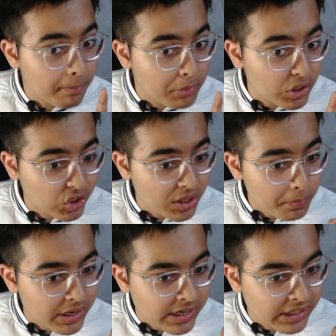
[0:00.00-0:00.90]
Bishop
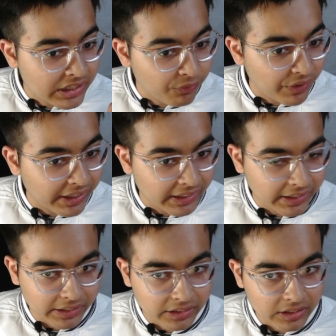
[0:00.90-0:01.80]
is defending
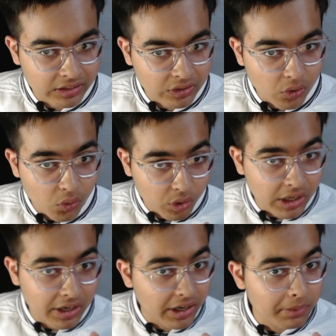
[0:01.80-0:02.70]
it.
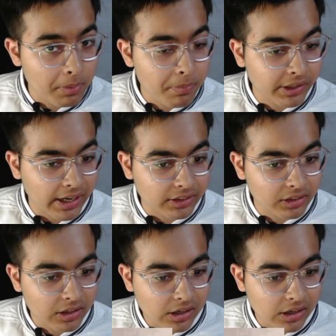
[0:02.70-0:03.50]
Okay, remember that.